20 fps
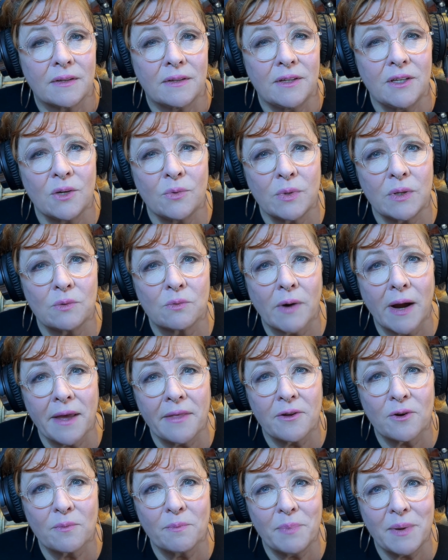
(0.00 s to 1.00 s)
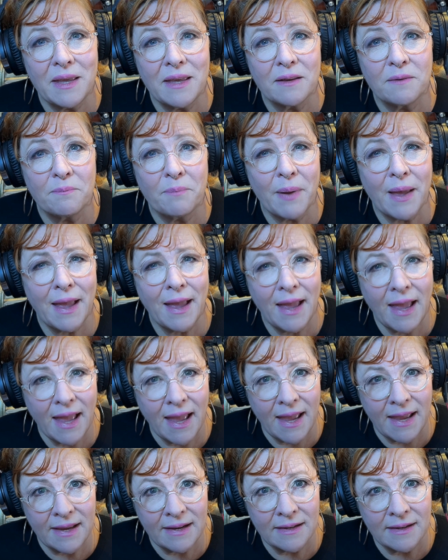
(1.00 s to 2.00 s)
you would rather be in
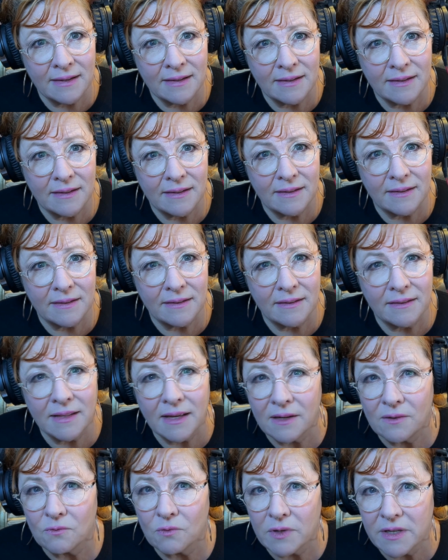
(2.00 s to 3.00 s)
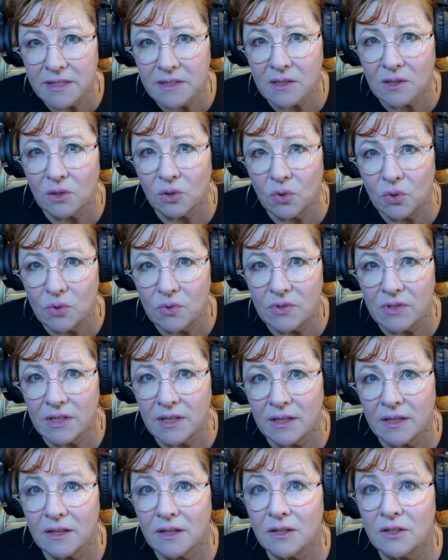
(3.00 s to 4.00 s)
pain than risk
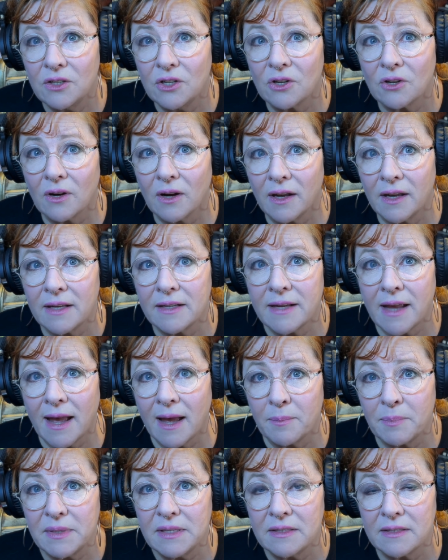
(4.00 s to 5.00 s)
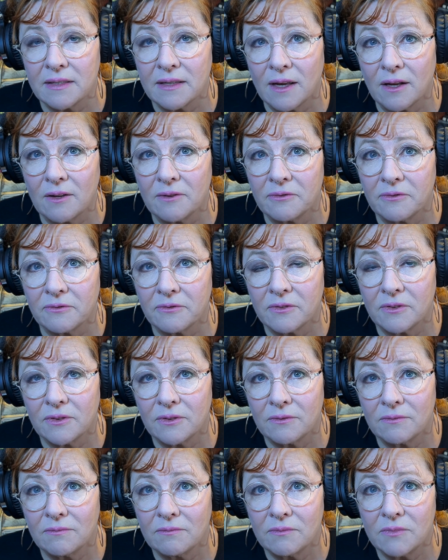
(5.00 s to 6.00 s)
losing your unhappy self.
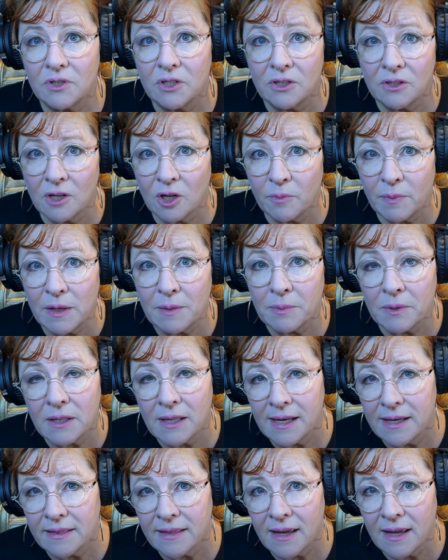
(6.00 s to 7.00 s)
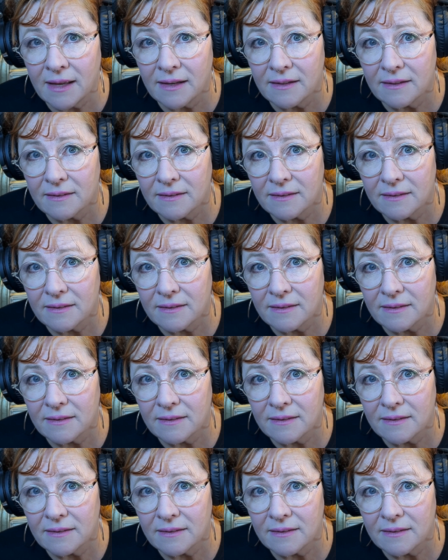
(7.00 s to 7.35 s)
Do you know people like that?